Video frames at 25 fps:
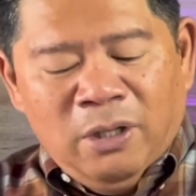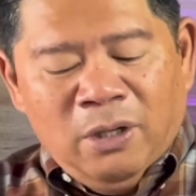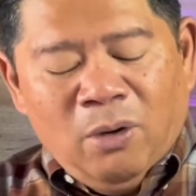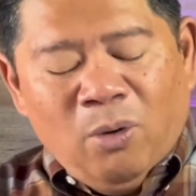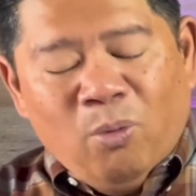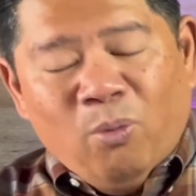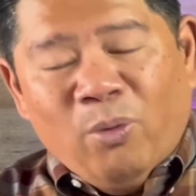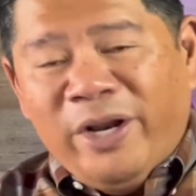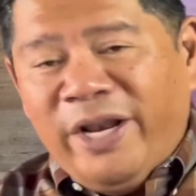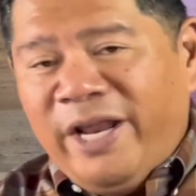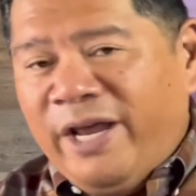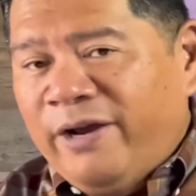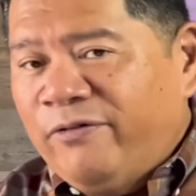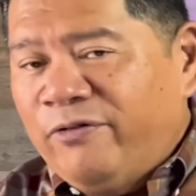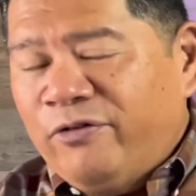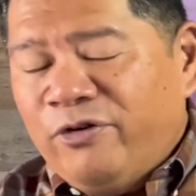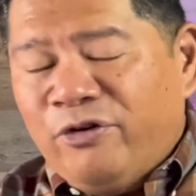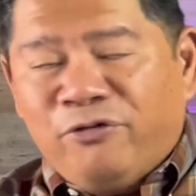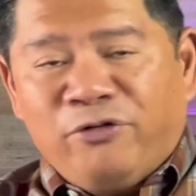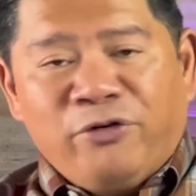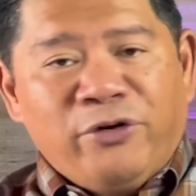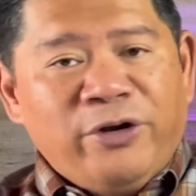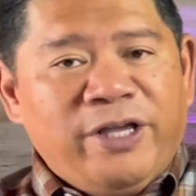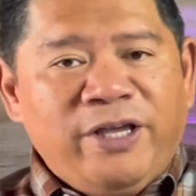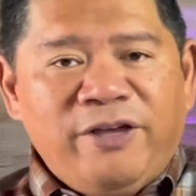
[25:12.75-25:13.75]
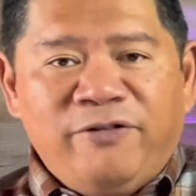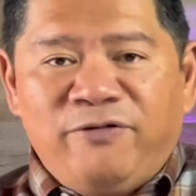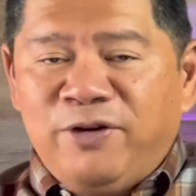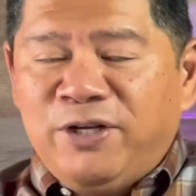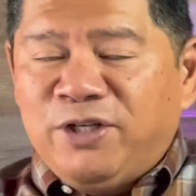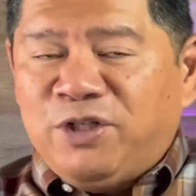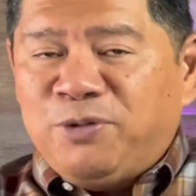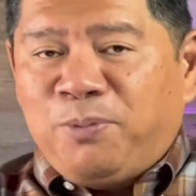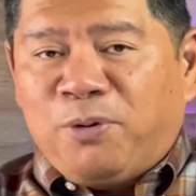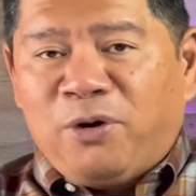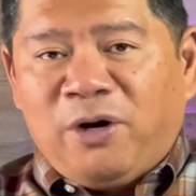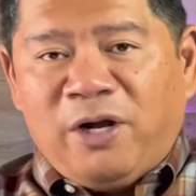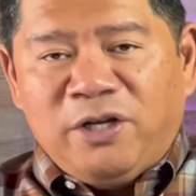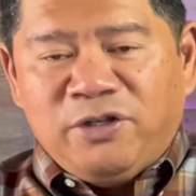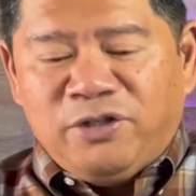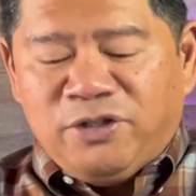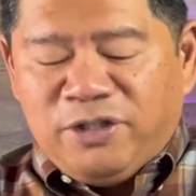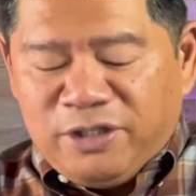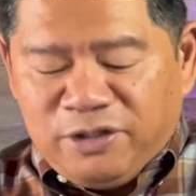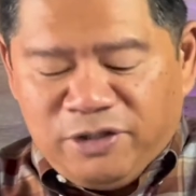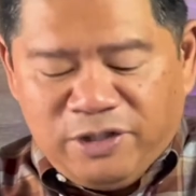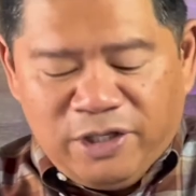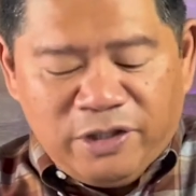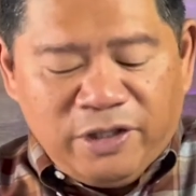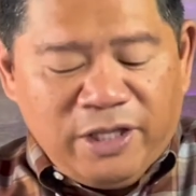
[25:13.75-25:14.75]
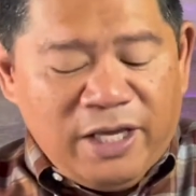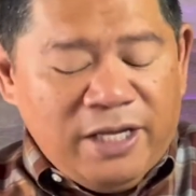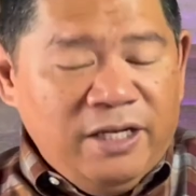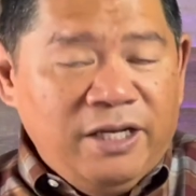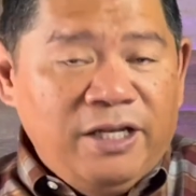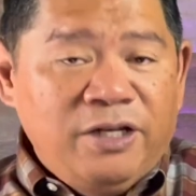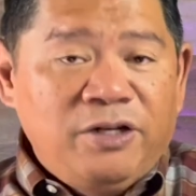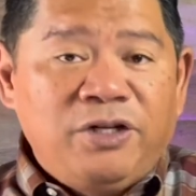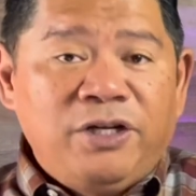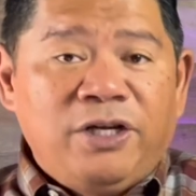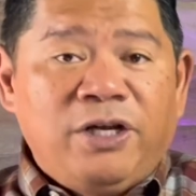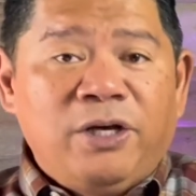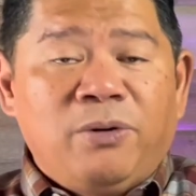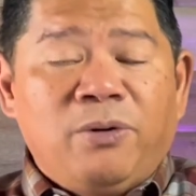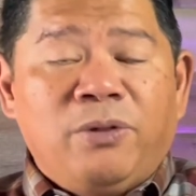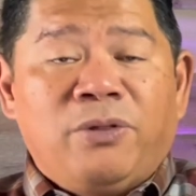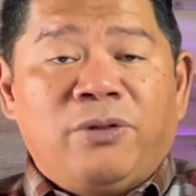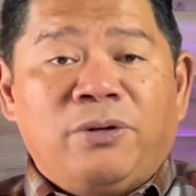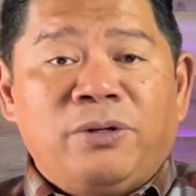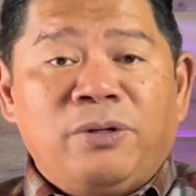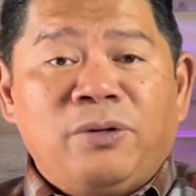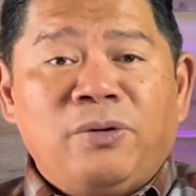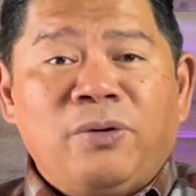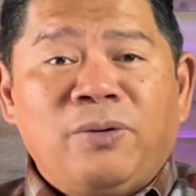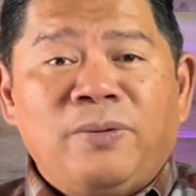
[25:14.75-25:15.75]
whatever forgiveness process that they need to go through,